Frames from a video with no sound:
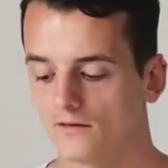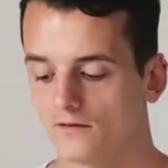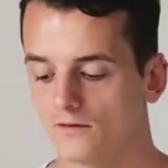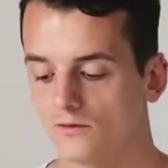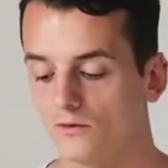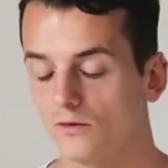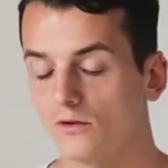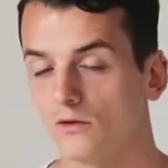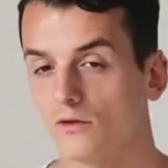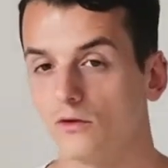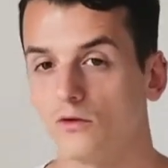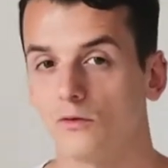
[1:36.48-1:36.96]

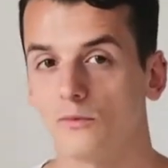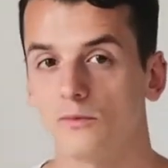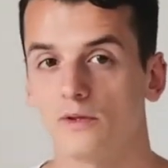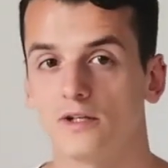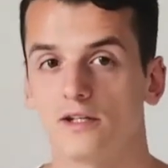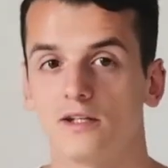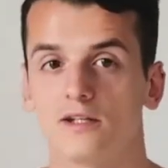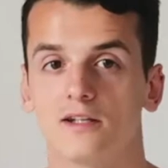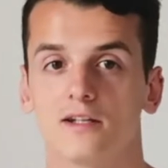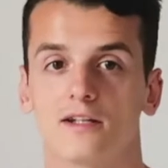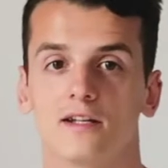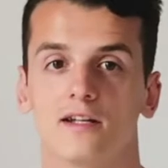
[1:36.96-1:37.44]
Google Home
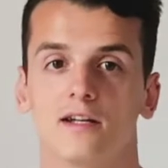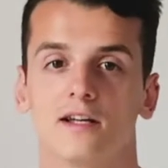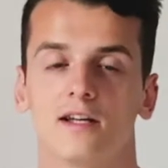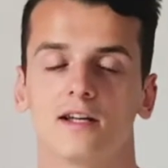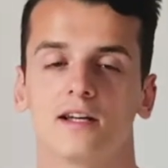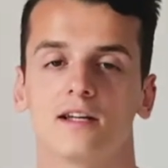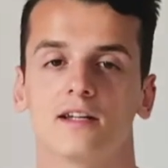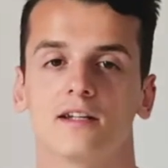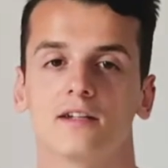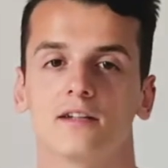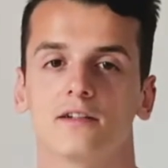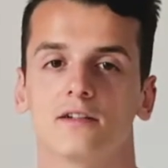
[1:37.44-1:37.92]
Mini
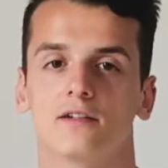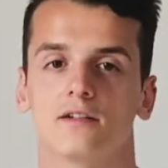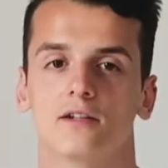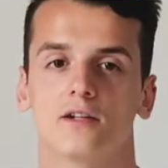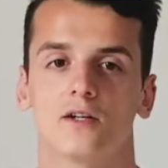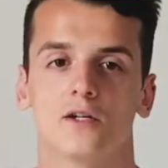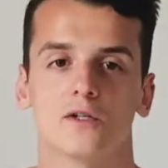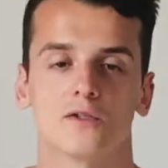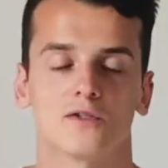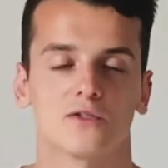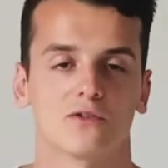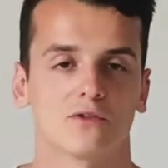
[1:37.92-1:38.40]
and
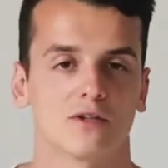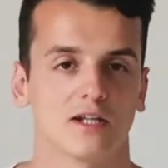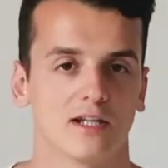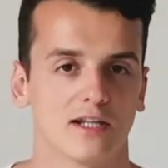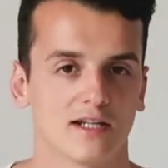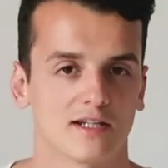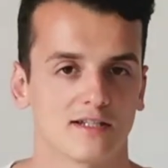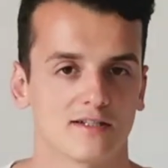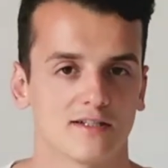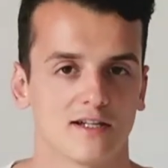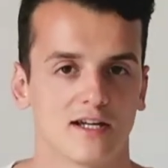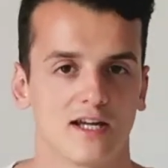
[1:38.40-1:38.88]
also
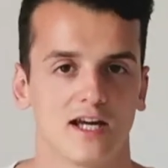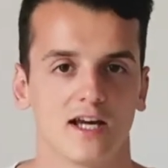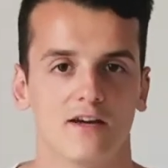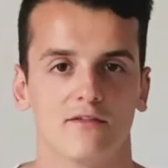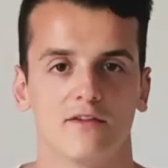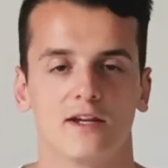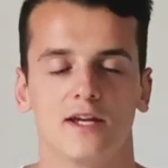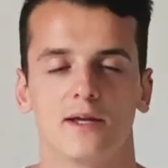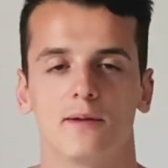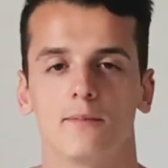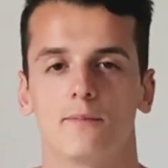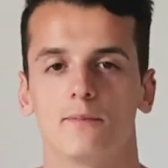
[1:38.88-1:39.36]
Alexa have
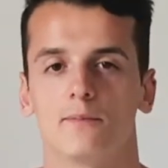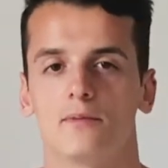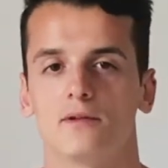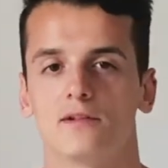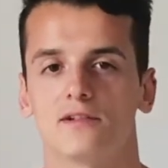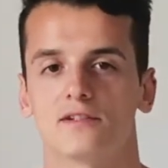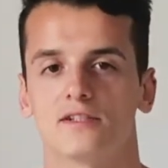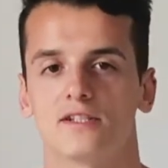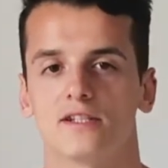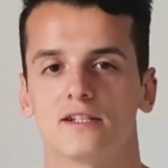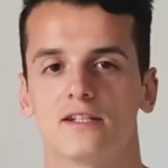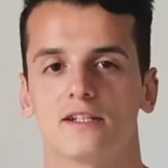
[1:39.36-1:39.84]
a
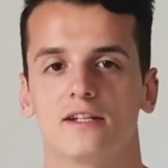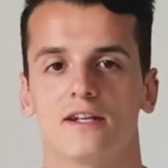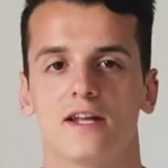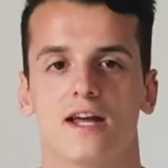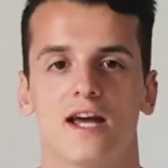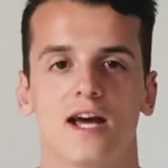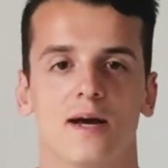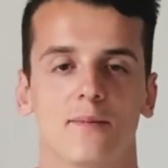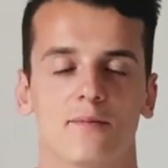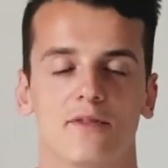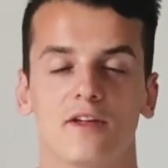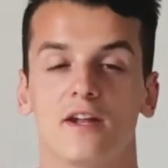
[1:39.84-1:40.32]
built-in
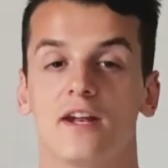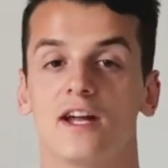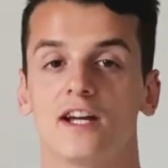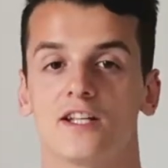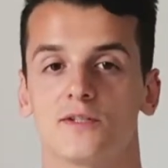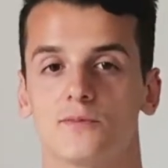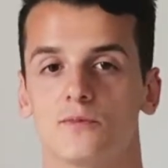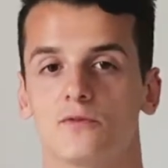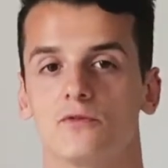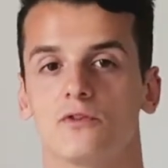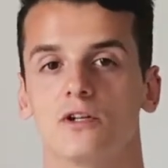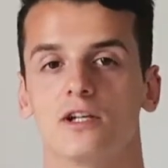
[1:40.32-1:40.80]
app that
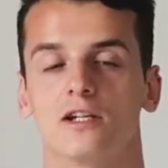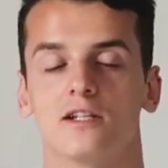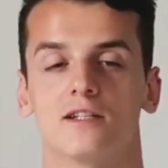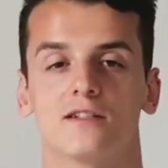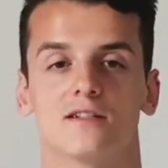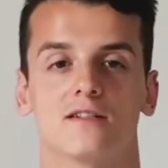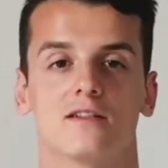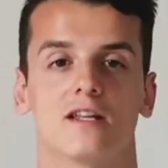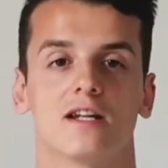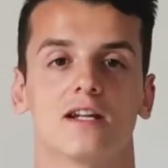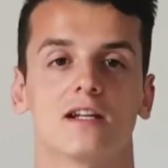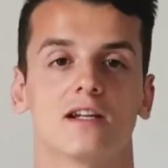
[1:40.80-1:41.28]
has been
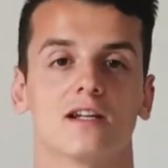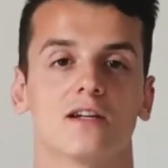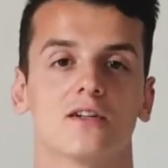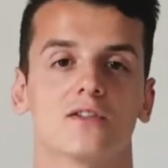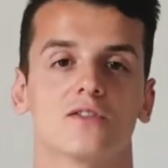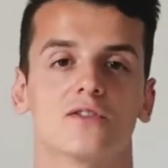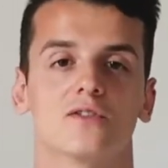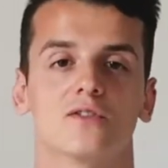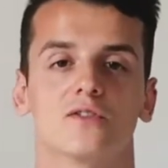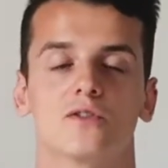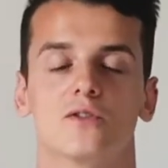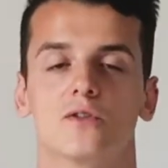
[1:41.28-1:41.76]
released that
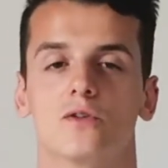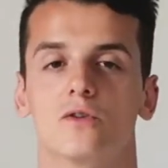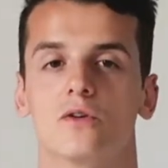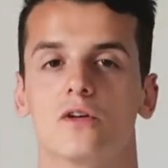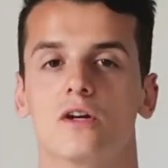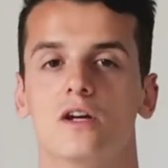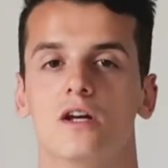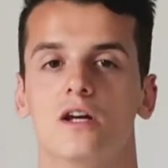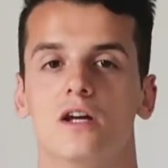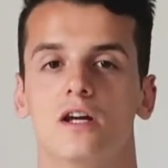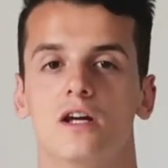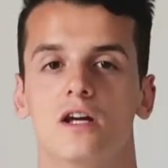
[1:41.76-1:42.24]
allows you to
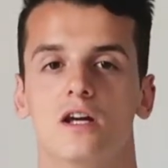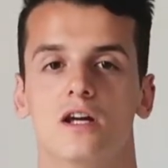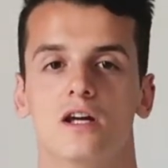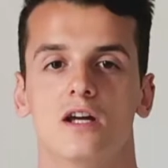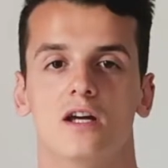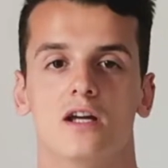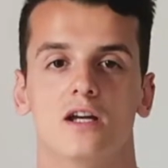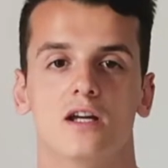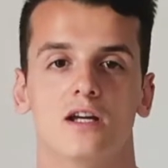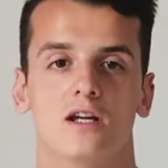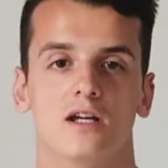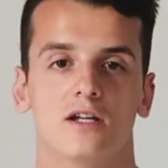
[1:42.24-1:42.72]

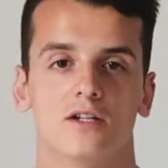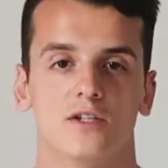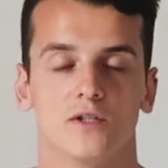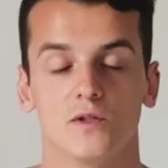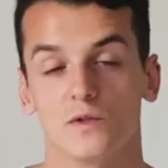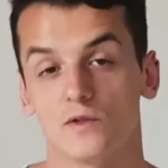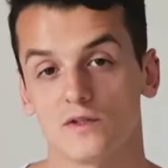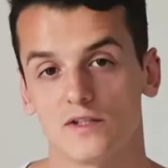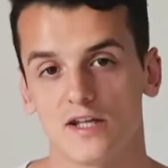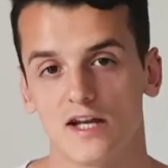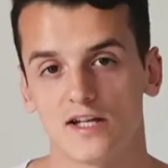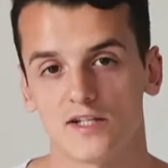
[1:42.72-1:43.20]

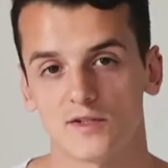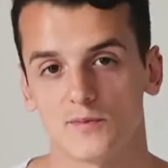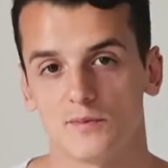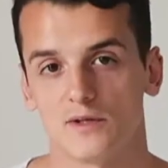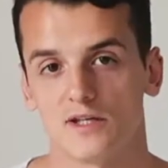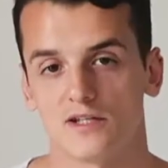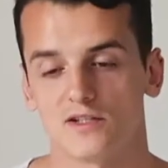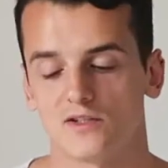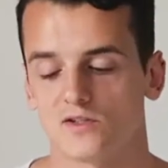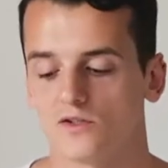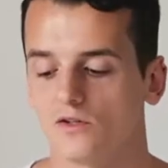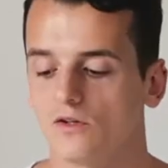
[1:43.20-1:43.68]
use
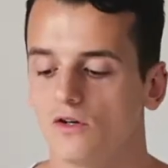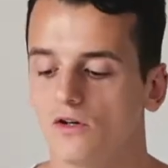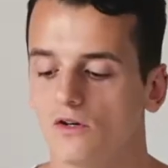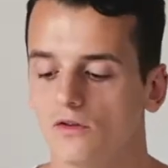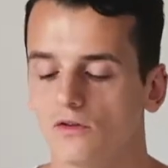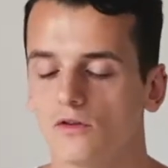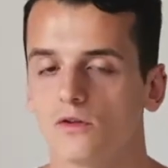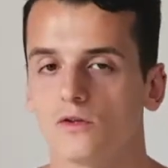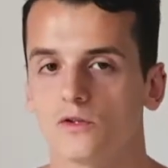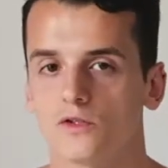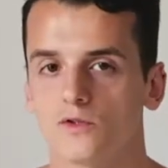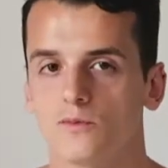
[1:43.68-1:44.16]
Headspace
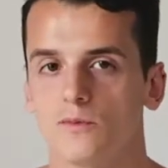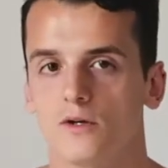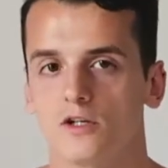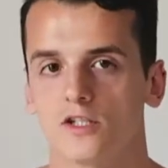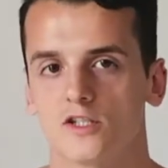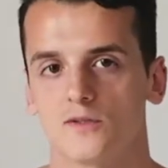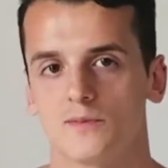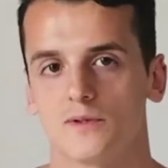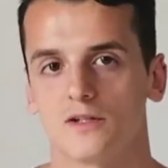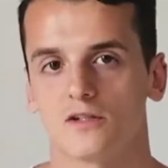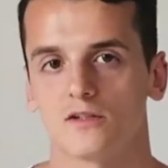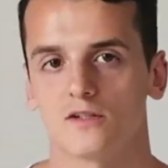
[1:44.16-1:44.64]
on those smart
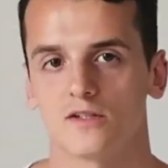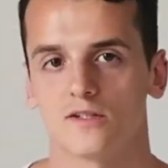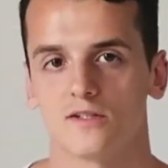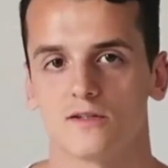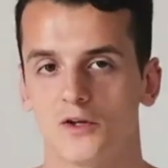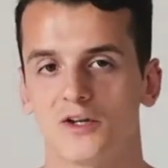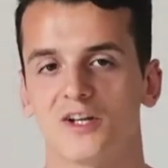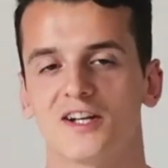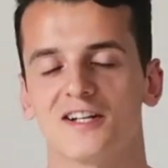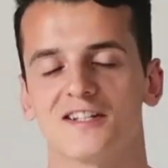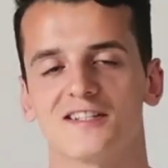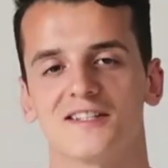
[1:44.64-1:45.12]
speakers.
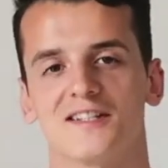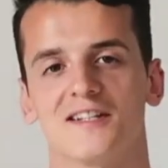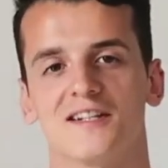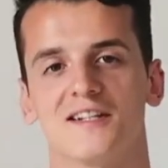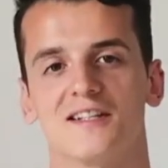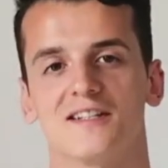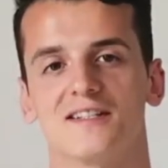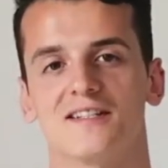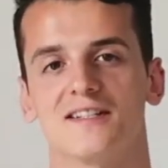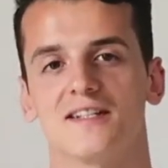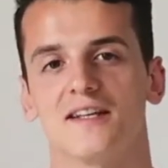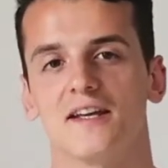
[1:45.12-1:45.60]
All you gotta say
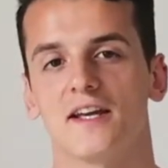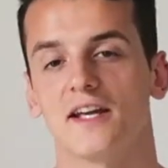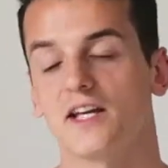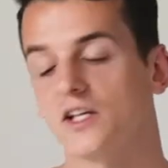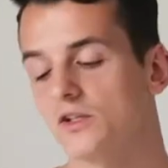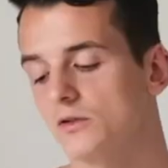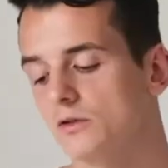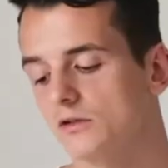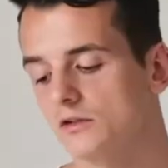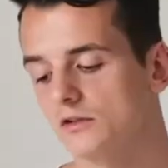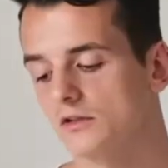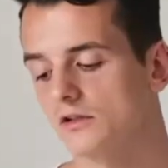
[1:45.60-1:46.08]
is,
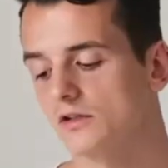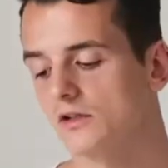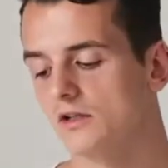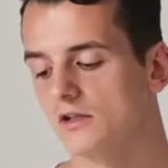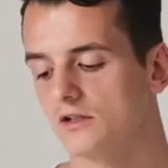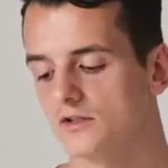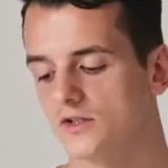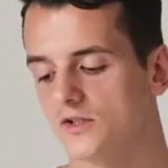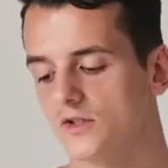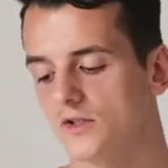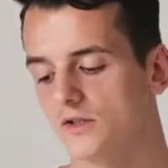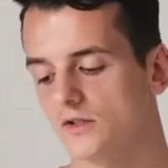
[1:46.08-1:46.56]
"Yo, Pierre!"
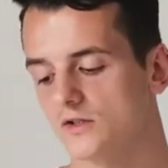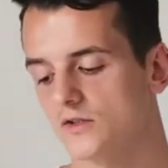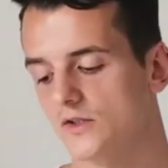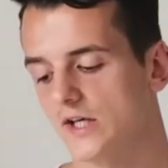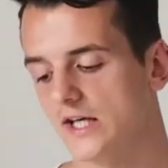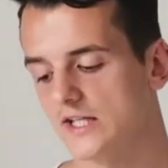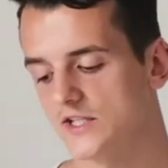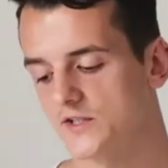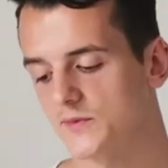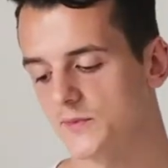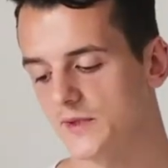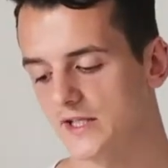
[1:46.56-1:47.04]
Talk to
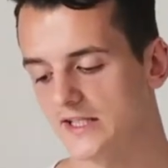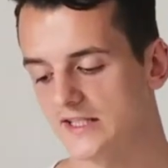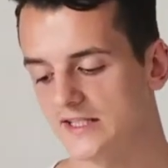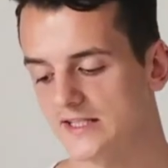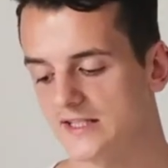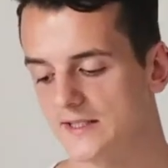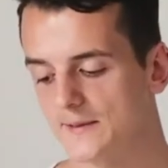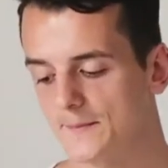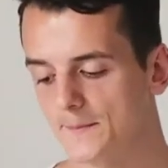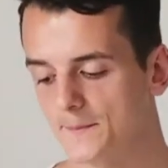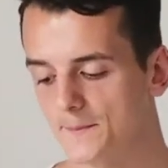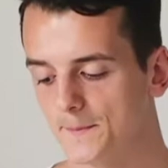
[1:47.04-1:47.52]

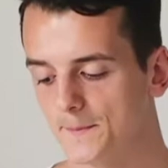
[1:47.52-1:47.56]
Headspace.